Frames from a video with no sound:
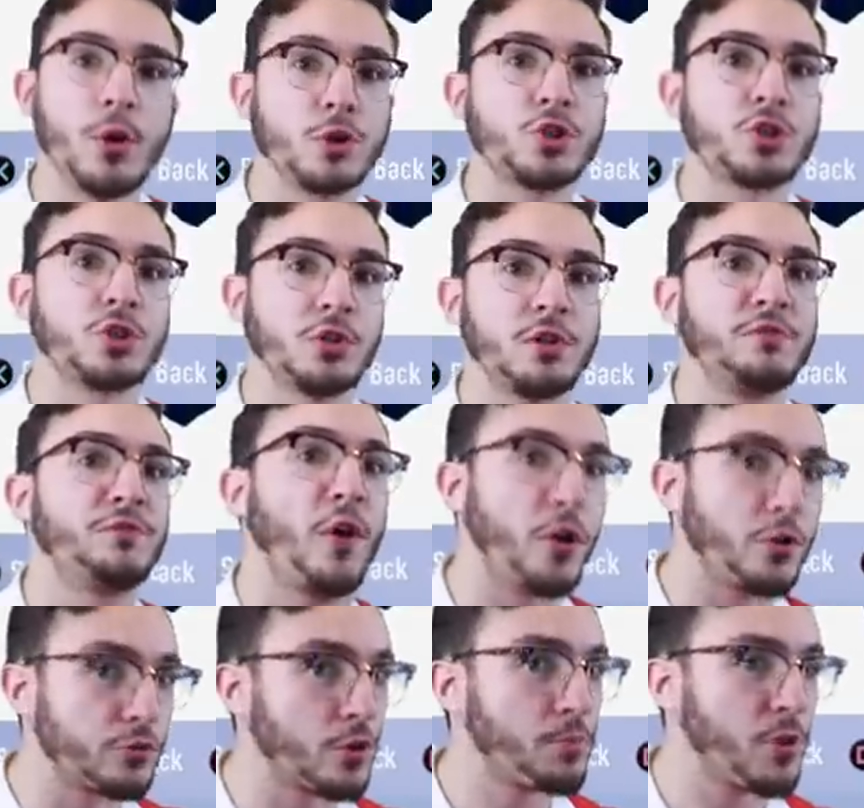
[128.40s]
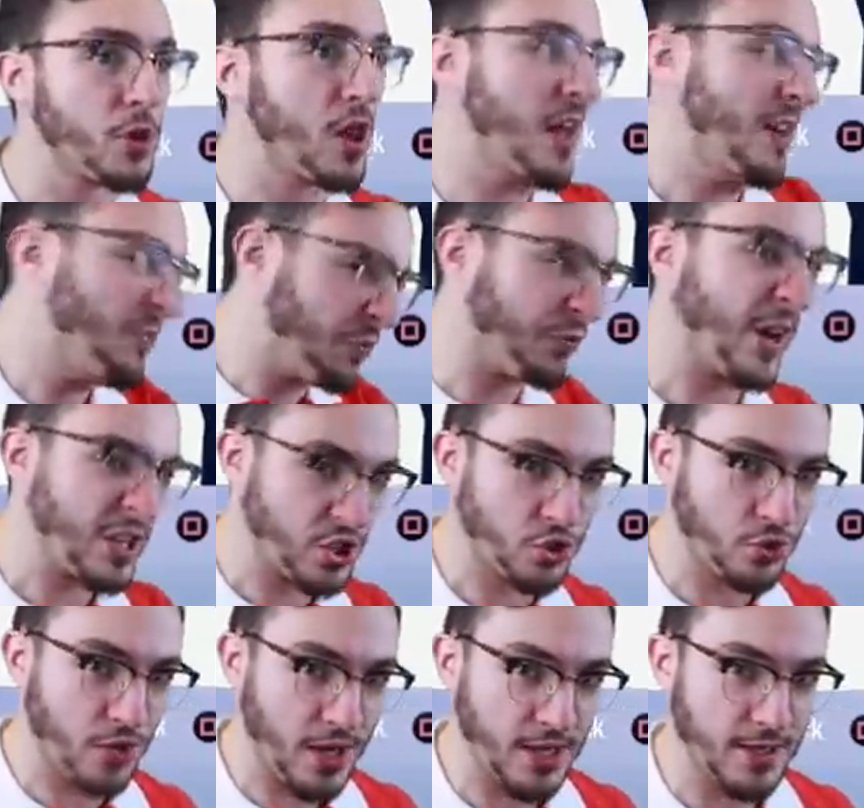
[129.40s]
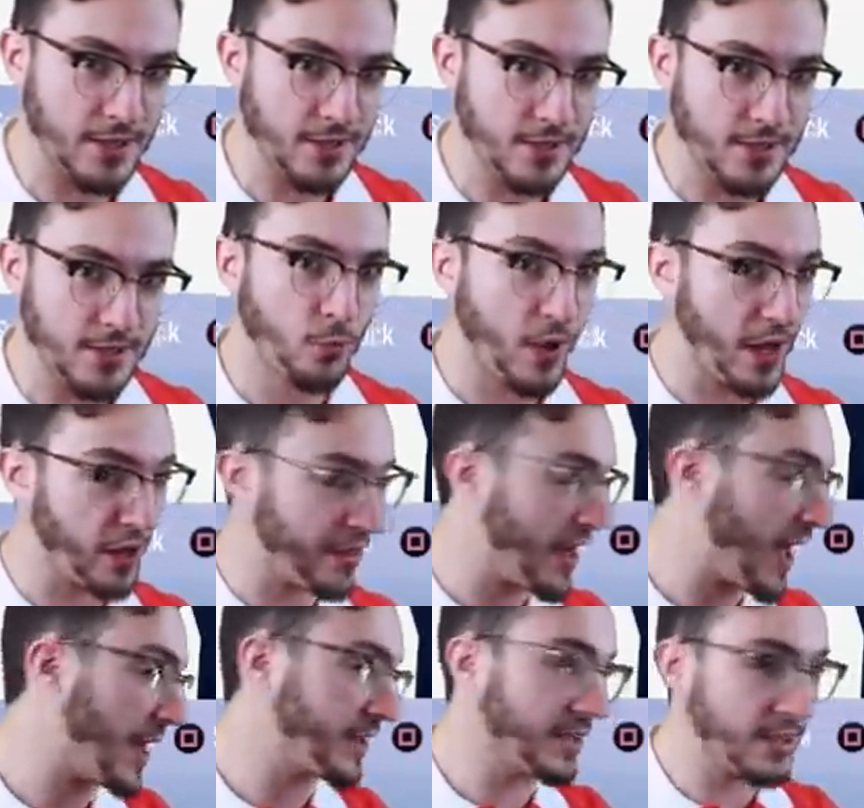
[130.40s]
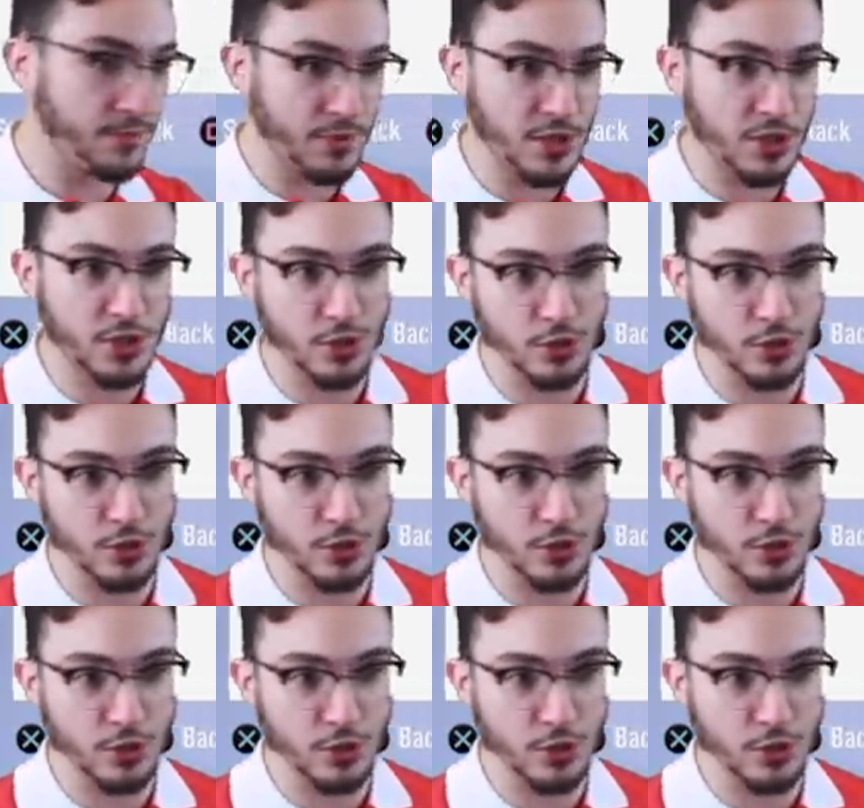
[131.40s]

emotionally vulnerable and frustrated. Will that lead me